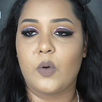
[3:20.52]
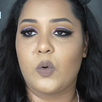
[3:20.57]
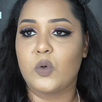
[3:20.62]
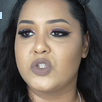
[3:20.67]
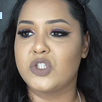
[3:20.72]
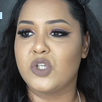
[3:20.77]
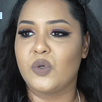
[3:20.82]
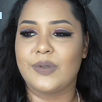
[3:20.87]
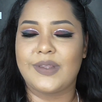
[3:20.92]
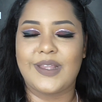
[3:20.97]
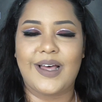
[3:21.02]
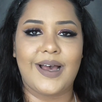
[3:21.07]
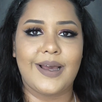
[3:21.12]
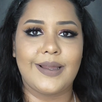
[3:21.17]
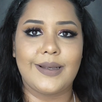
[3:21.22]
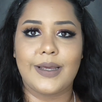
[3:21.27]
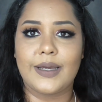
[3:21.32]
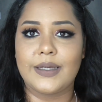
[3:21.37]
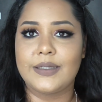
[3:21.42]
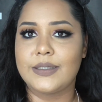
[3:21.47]
Also with
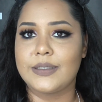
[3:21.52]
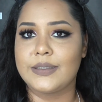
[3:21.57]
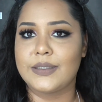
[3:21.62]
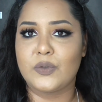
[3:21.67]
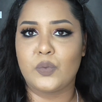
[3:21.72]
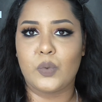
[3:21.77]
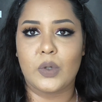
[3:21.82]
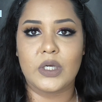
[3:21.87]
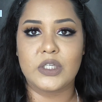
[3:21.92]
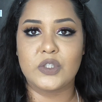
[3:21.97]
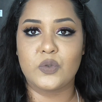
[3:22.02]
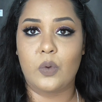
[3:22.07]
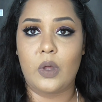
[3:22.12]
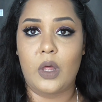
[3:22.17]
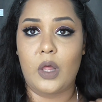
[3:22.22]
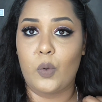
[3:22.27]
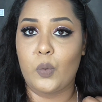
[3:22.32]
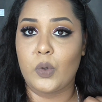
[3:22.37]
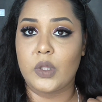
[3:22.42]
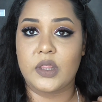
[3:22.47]
highlighters, it works
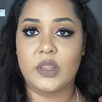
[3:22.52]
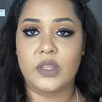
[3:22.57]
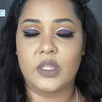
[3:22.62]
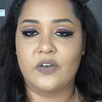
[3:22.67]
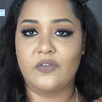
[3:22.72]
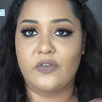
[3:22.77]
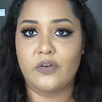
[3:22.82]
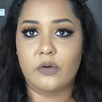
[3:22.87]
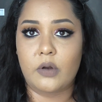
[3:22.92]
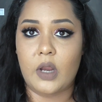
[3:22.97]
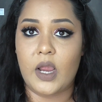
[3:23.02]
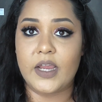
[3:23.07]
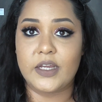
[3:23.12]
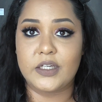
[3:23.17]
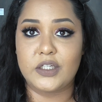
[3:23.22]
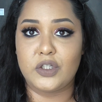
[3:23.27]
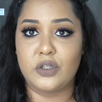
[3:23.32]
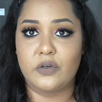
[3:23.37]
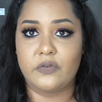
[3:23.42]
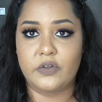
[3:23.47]
well with a
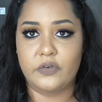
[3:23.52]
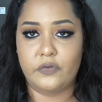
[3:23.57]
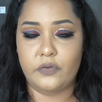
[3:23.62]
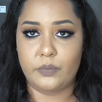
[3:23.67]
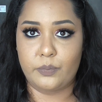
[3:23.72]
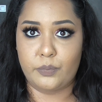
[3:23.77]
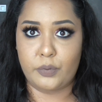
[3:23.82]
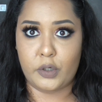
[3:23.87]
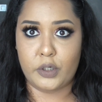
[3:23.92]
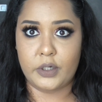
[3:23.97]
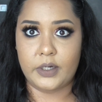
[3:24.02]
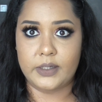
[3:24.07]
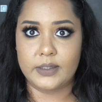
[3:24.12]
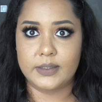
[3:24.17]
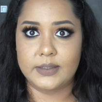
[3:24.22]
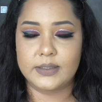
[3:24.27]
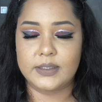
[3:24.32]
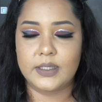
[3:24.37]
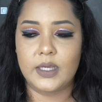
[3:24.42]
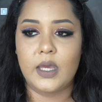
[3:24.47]
variety of different
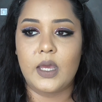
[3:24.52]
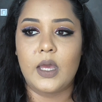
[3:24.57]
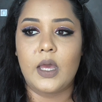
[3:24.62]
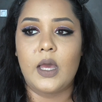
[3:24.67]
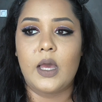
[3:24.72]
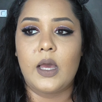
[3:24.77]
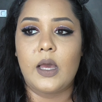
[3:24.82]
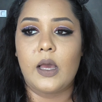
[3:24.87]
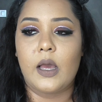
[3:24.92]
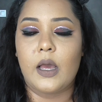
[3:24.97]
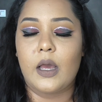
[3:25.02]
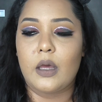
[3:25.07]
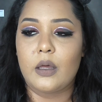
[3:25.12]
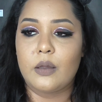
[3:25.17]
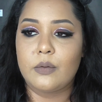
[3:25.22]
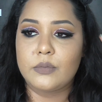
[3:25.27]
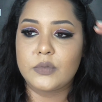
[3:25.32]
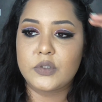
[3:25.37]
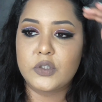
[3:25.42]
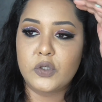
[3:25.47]
products.
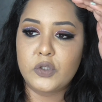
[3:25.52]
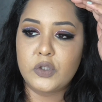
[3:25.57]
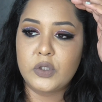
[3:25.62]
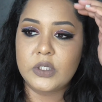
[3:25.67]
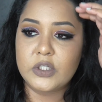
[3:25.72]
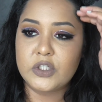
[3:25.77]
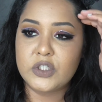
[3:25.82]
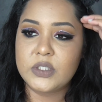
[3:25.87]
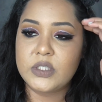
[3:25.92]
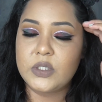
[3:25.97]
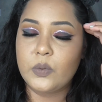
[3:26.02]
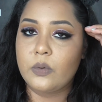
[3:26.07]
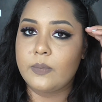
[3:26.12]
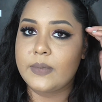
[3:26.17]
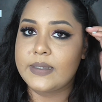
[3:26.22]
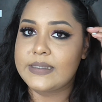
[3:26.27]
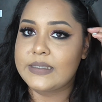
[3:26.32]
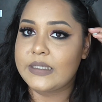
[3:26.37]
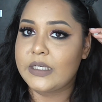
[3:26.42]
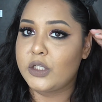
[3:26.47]
So you can just see
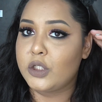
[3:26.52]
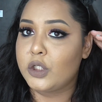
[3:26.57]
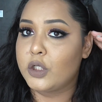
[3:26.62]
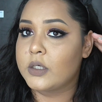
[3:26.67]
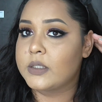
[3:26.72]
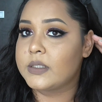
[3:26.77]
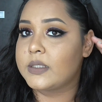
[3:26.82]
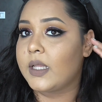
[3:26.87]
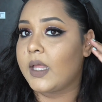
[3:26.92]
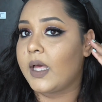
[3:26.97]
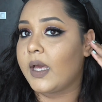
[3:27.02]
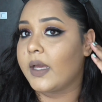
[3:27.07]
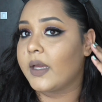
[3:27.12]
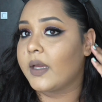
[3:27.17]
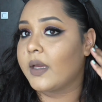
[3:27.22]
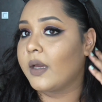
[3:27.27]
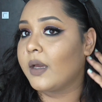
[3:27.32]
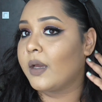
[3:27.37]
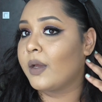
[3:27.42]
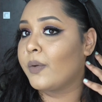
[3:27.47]
what my skin looks
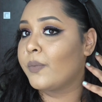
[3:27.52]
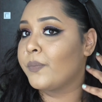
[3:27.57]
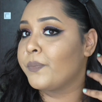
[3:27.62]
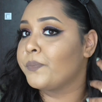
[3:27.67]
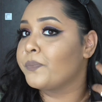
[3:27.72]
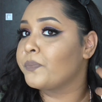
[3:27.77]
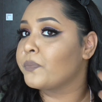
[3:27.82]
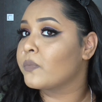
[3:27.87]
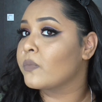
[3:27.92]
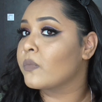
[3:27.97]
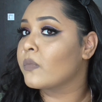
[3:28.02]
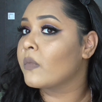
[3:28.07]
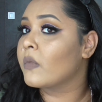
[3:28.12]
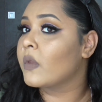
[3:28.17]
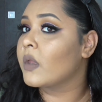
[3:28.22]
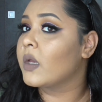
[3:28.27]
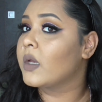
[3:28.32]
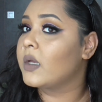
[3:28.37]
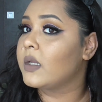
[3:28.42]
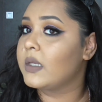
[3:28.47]
like
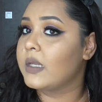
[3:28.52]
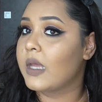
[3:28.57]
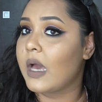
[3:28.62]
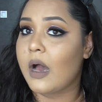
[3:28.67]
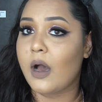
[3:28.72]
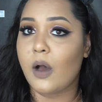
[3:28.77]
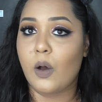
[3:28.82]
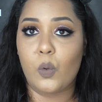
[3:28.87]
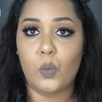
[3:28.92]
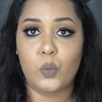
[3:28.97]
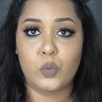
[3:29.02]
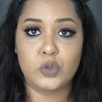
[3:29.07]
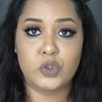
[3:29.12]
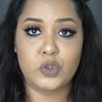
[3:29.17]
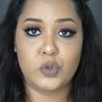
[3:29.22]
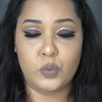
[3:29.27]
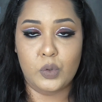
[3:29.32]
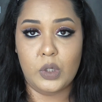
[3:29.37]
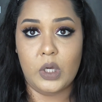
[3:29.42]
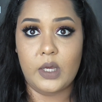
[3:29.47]
now
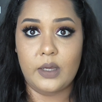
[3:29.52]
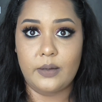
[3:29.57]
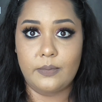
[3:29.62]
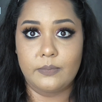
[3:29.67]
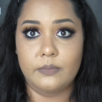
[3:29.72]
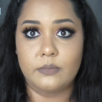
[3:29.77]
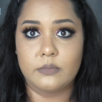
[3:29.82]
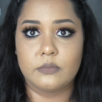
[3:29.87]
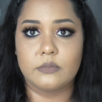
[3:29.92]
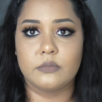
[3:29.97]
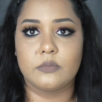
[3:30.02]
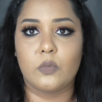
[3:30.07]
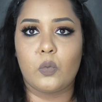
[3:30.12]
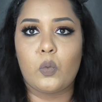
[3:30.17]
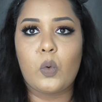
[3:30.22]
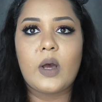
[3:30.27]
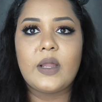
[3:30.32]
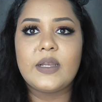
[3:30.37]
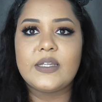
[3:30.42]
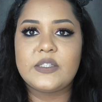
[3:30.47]

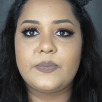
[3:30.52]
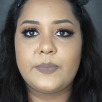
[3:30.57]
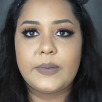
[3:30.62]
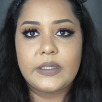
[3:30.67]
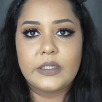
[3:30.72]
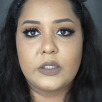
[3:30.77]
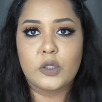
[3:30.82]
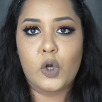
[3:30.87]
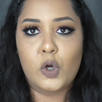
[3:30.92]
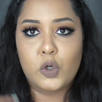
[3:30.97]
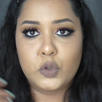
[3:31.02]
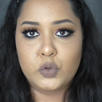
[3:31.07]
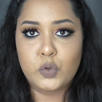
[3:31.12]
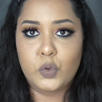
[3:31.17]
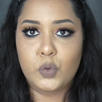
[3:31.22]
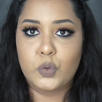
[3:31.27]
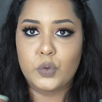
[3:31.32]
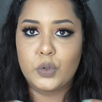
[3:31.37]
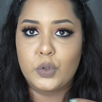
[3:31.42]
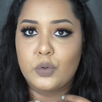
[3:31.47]
while it's being
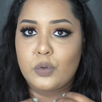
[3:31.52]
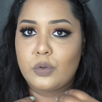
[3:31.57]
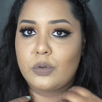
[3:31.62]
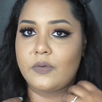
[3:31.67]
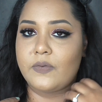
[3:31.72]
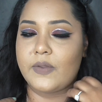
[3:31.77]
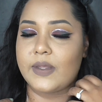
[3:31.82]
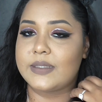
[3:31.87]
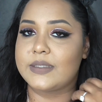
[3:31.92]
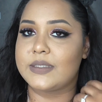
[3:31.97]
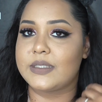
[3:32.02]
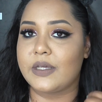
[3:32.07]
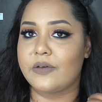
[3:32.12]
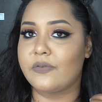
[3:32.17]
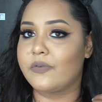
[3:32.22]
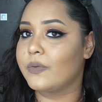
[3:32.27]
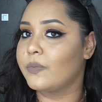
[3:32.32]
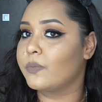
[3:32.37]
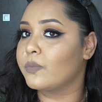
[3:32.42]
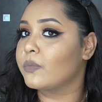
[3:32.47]
contoured and all of that
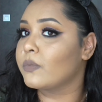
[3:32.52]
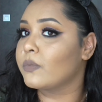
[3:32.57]
stuff.